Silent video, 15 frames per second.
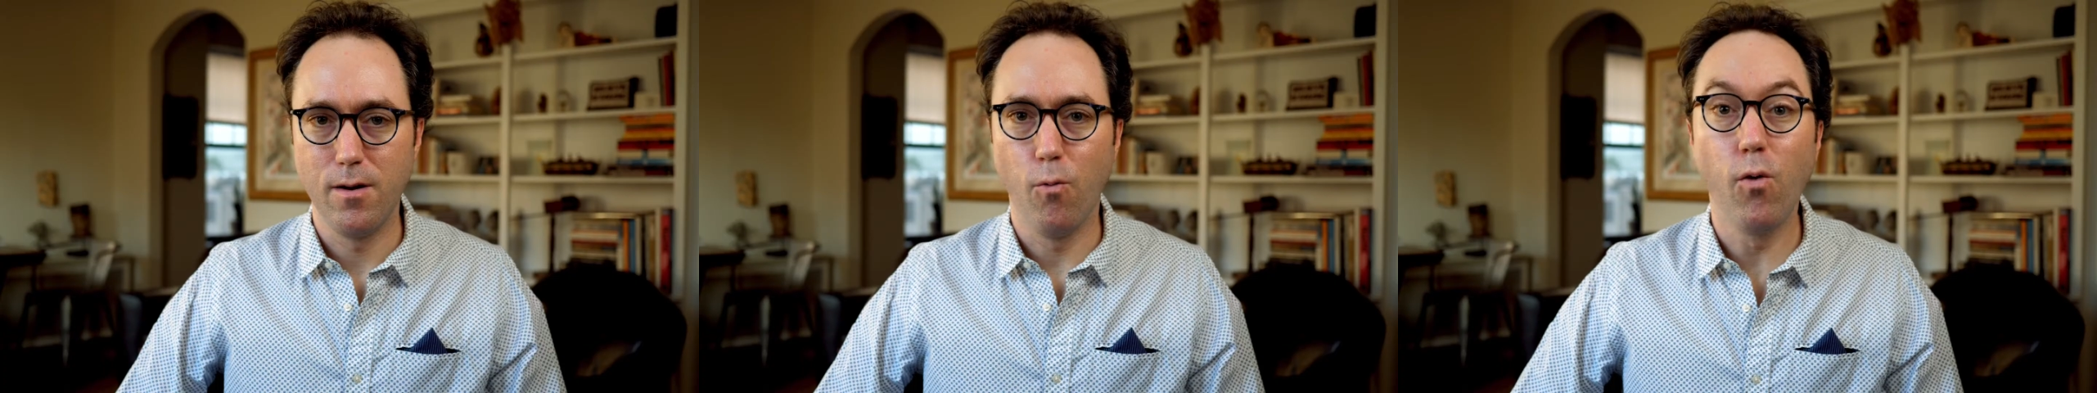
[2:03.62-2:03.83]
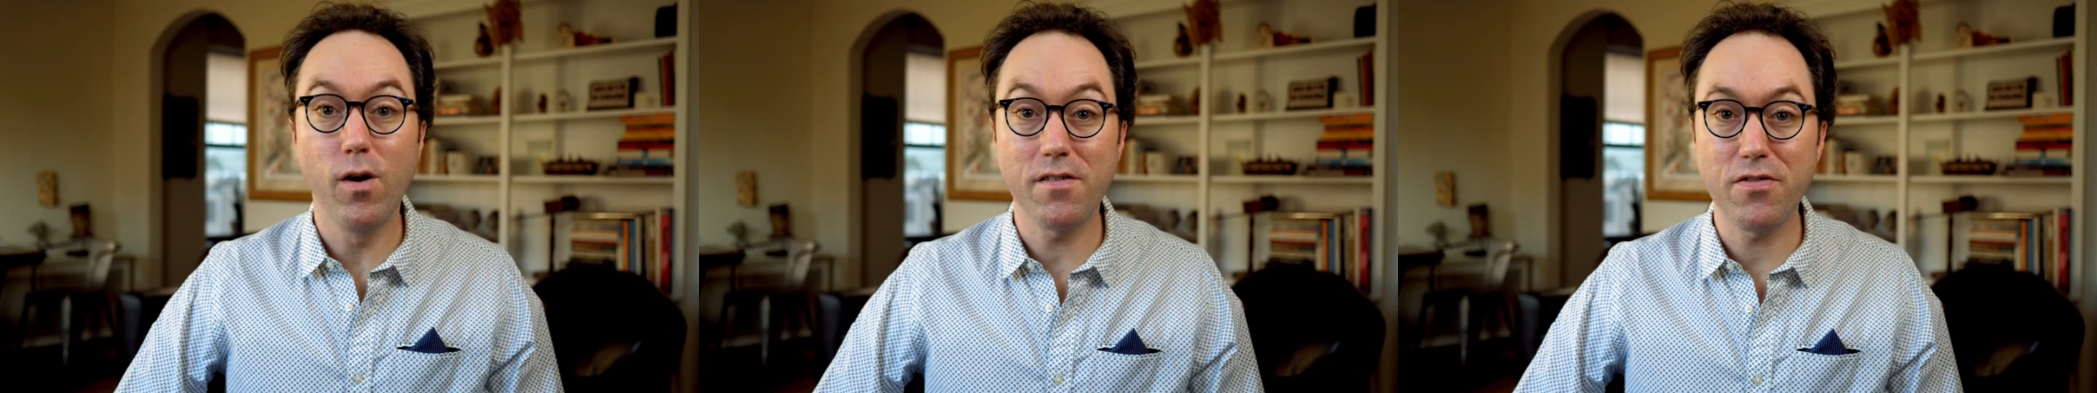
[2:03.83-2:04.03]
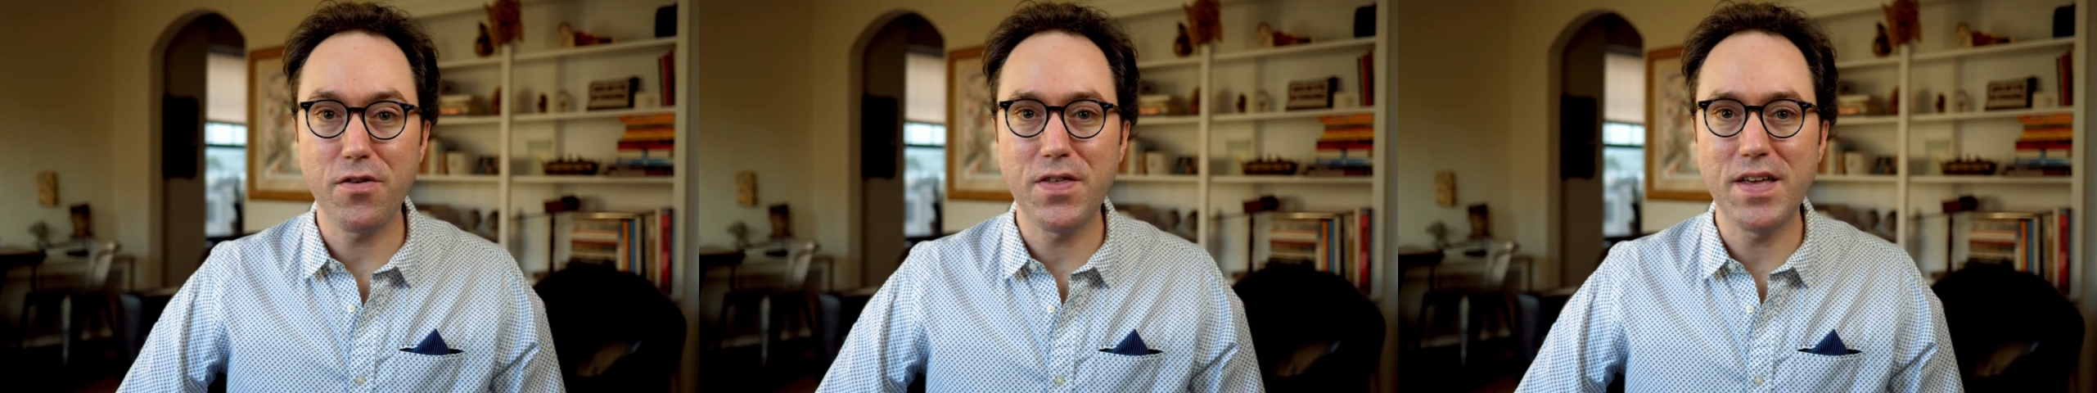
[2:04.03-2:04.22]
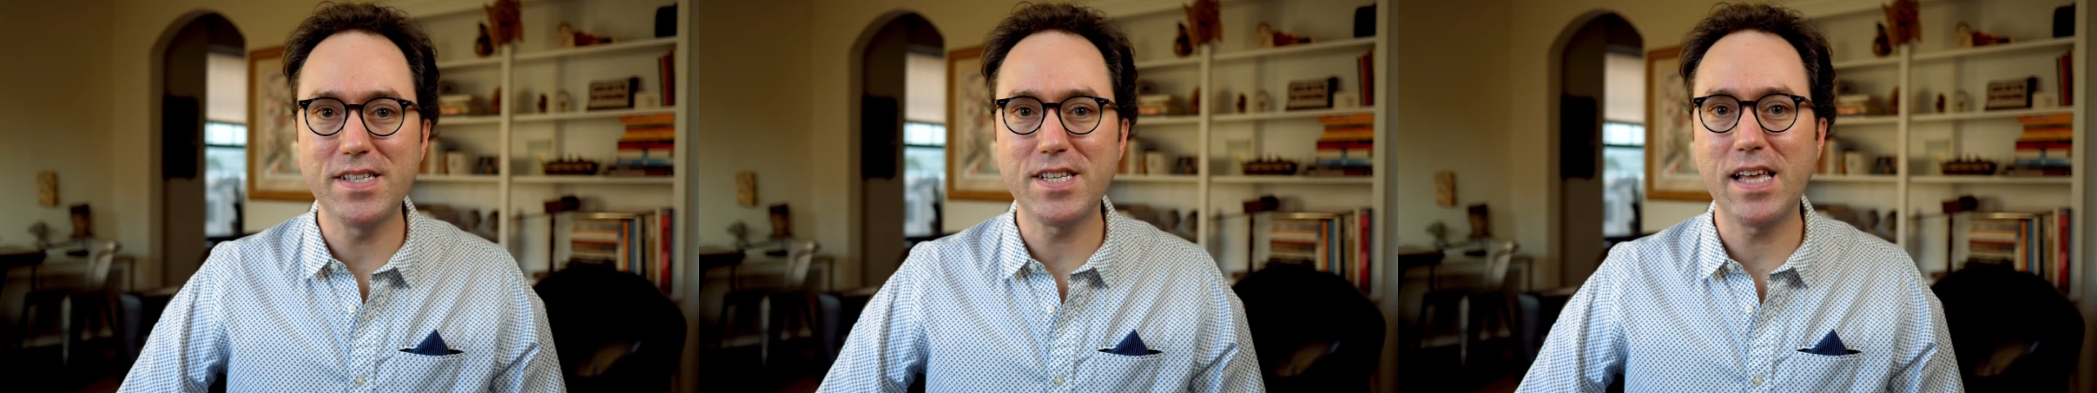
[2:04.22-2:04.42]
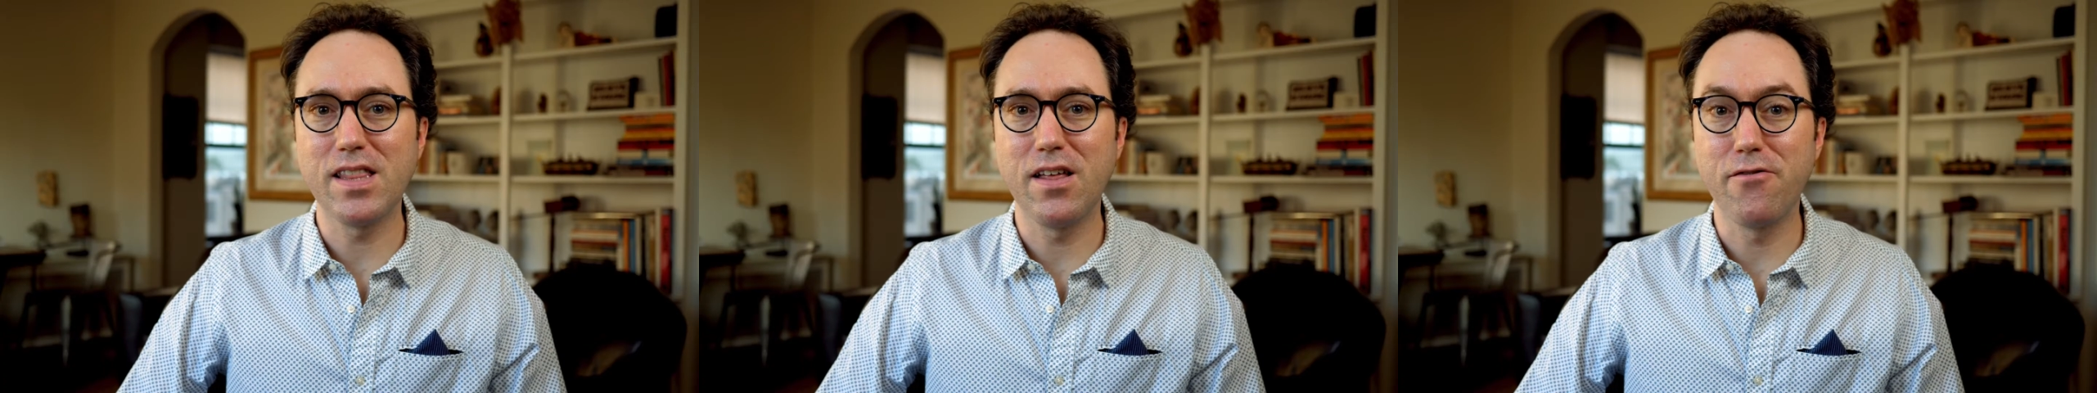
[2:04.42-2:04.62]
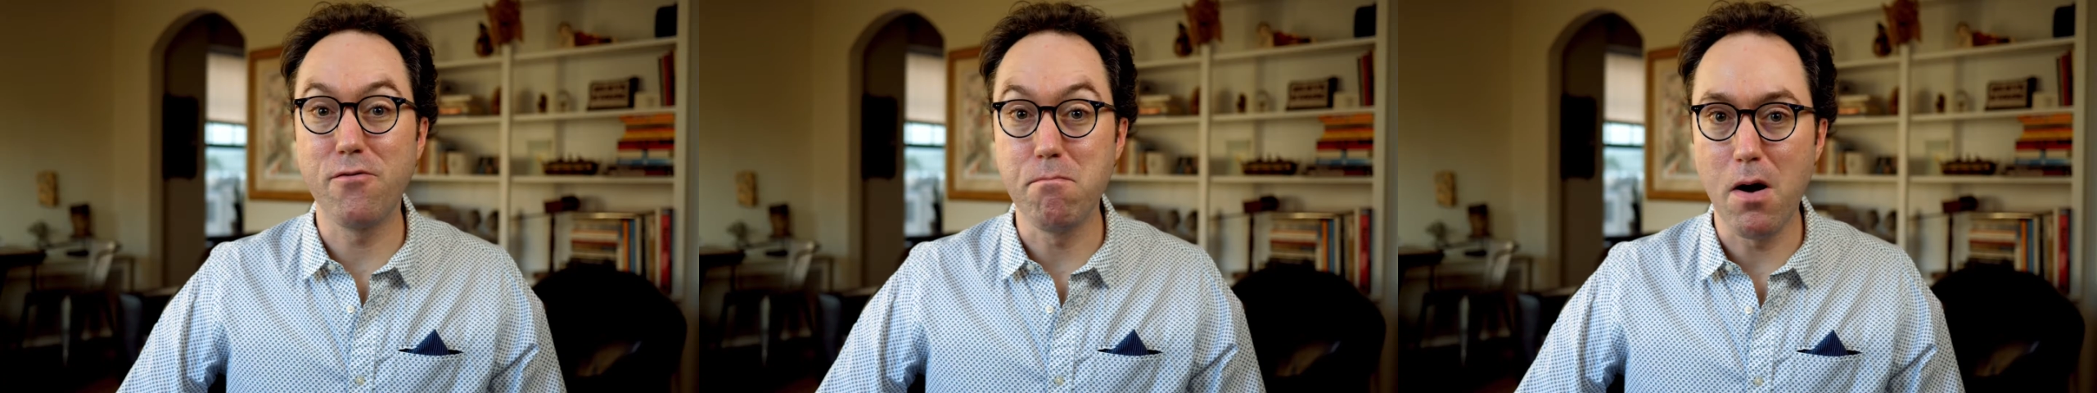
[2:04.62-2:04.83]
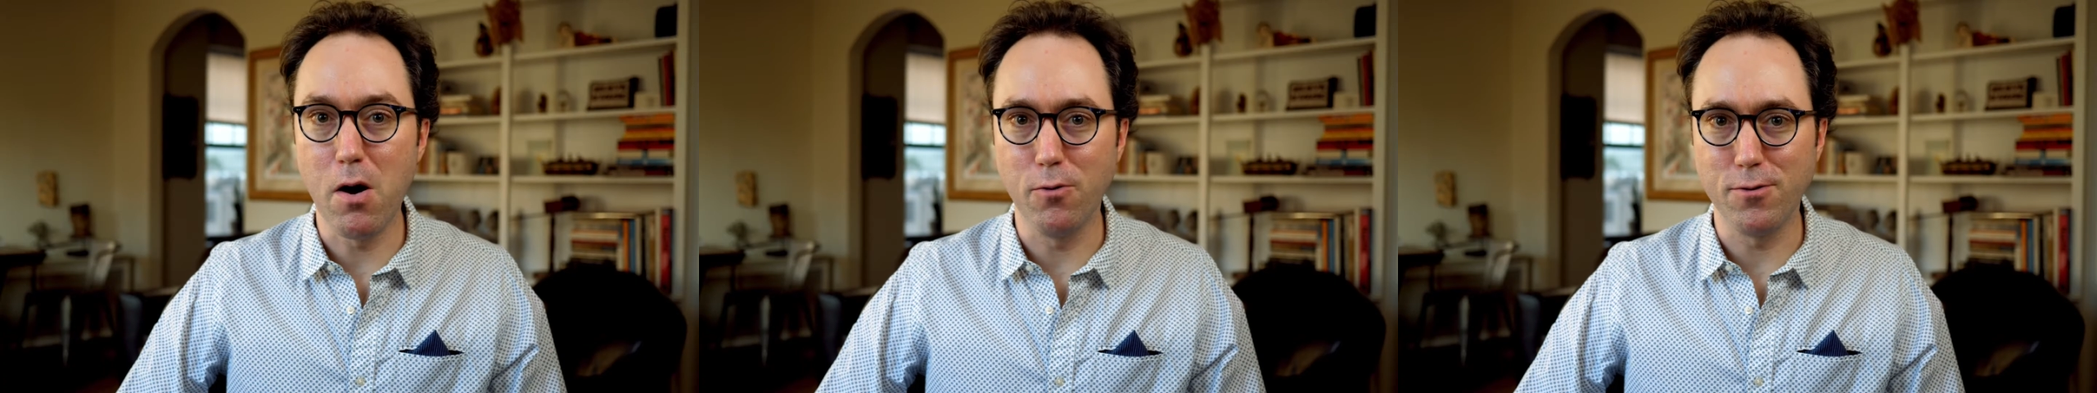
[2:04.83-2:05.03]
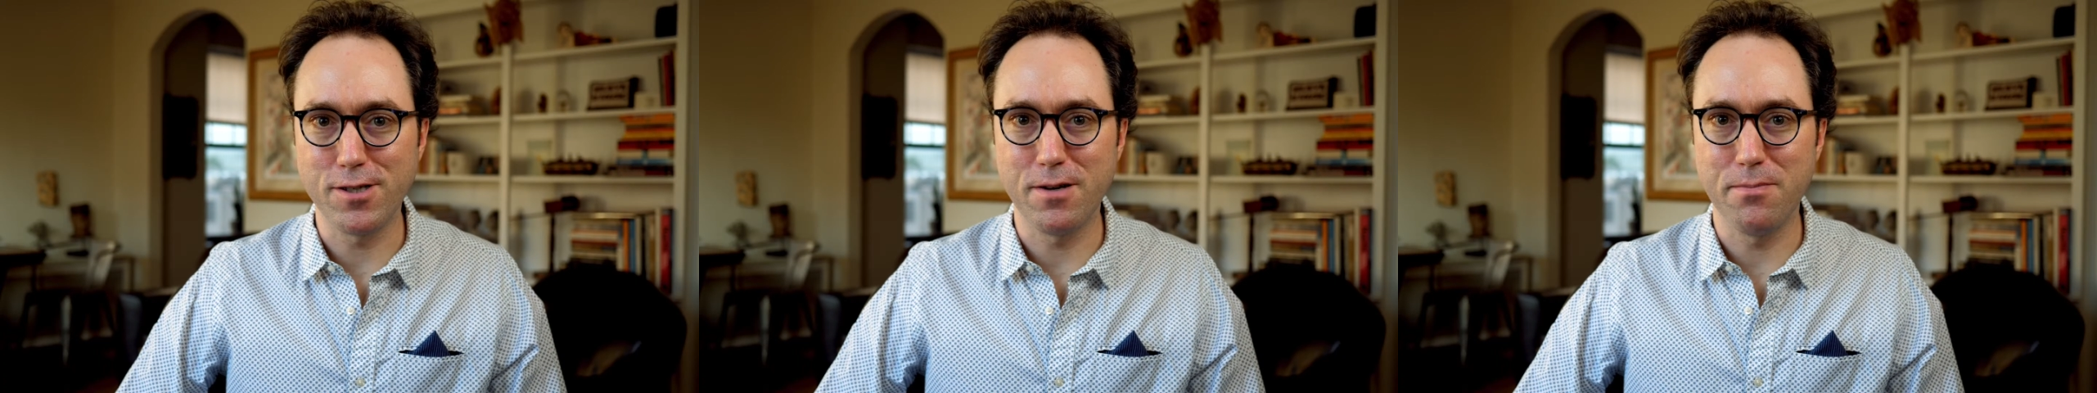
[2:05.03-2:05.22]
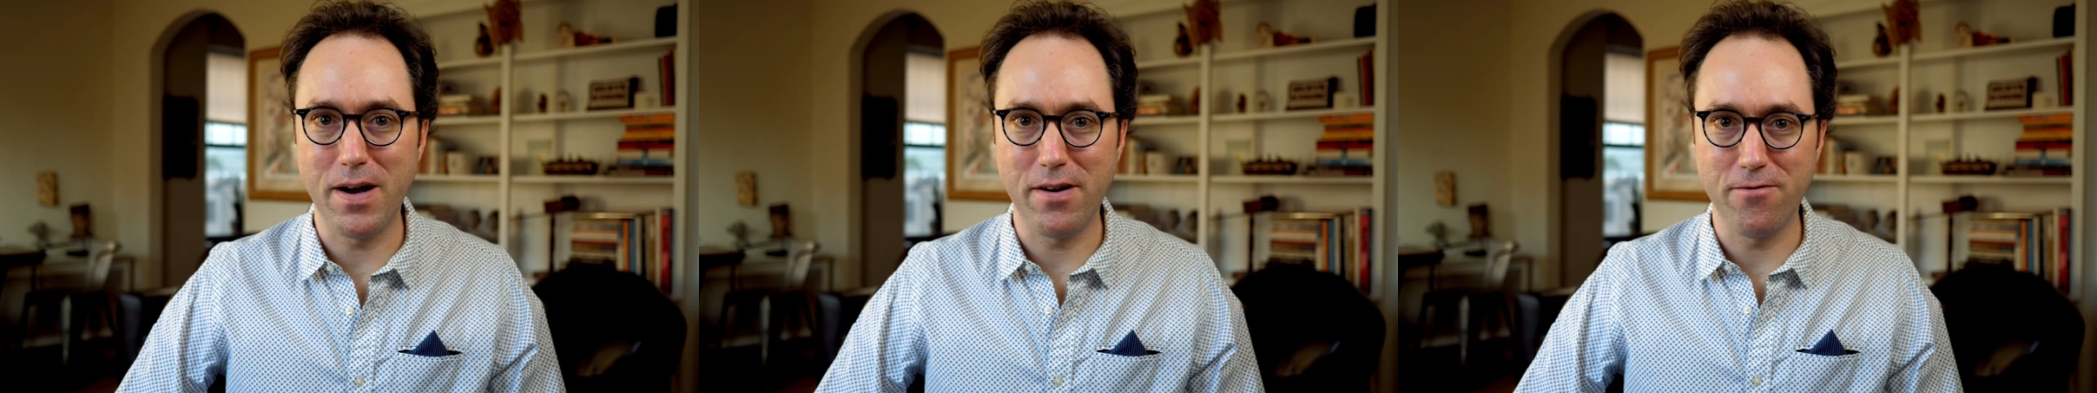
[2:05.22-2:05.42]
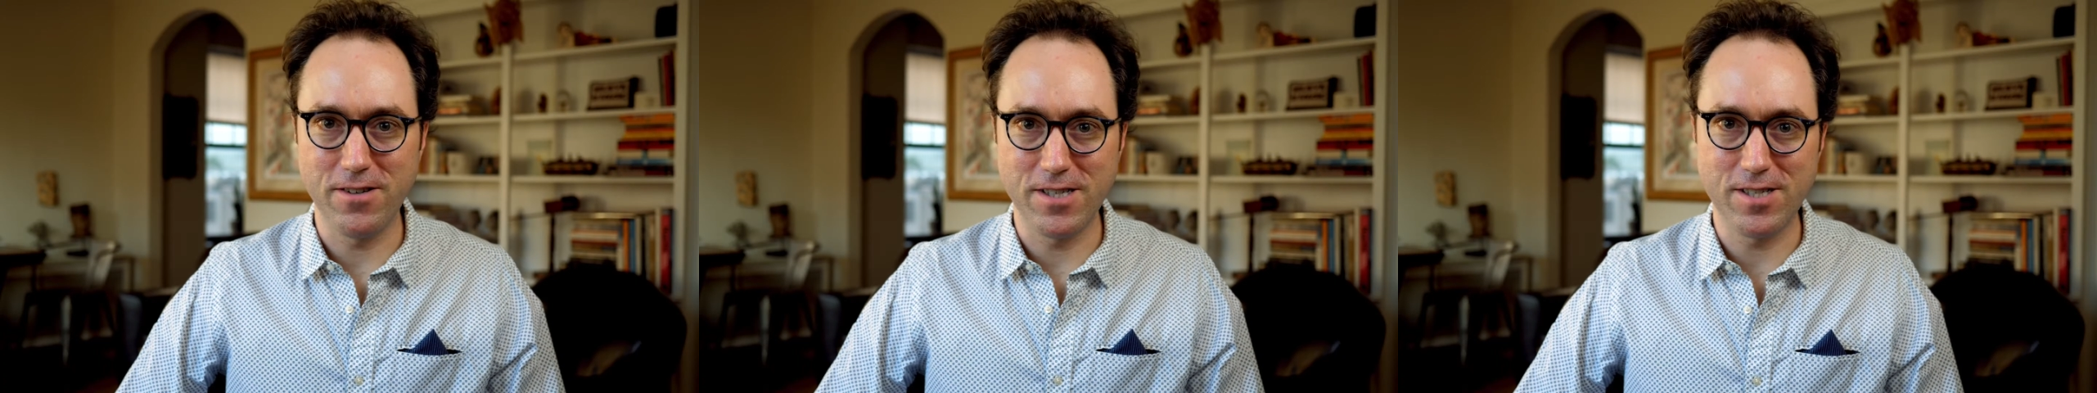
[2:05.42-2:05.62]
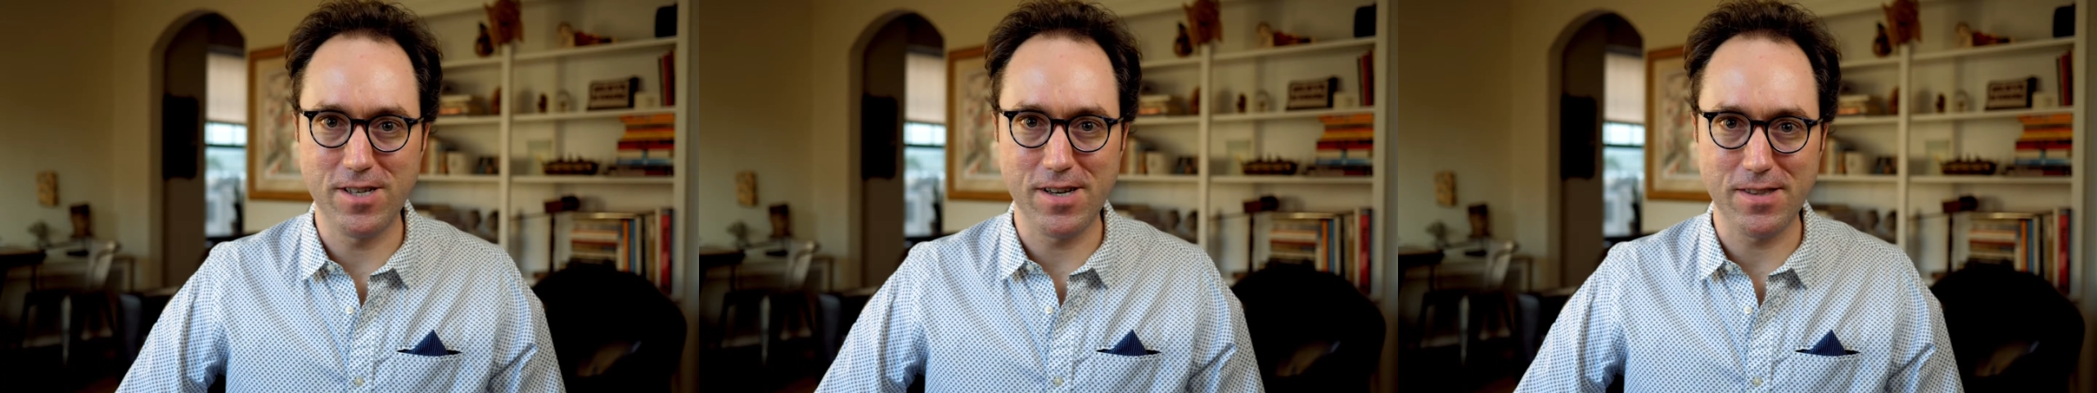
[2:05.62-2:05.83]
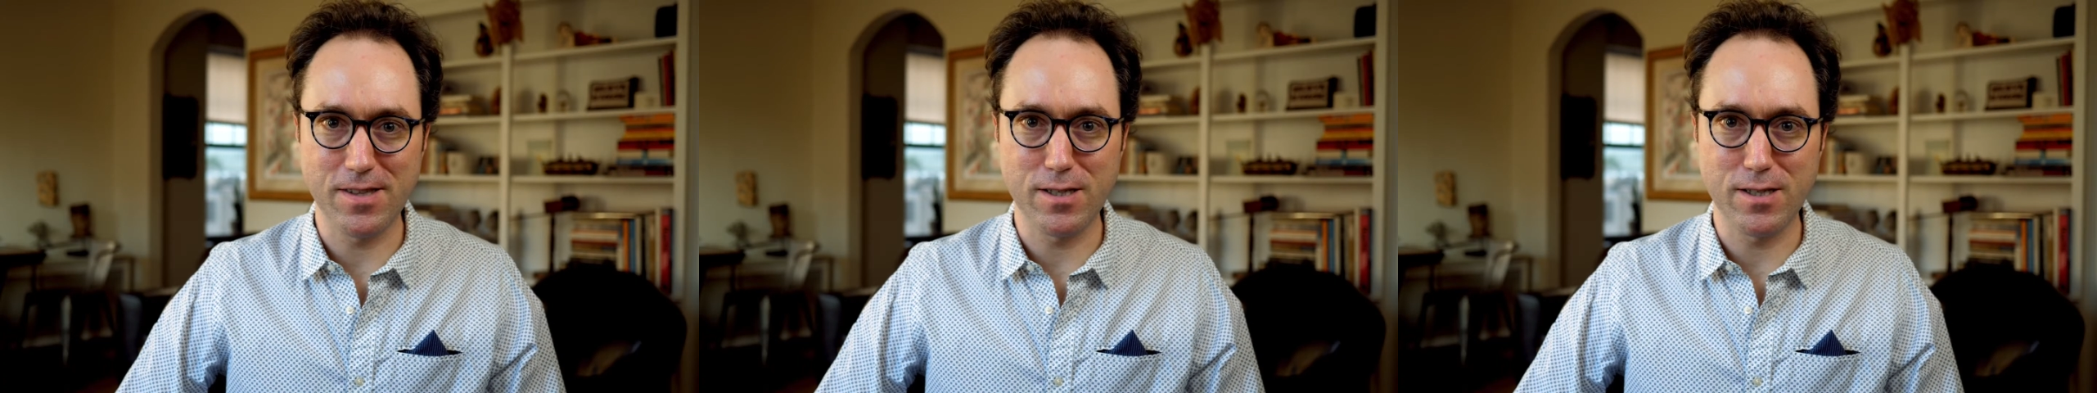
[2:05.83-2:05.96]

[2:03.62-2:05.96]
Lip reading: One of the things I loved most about visiting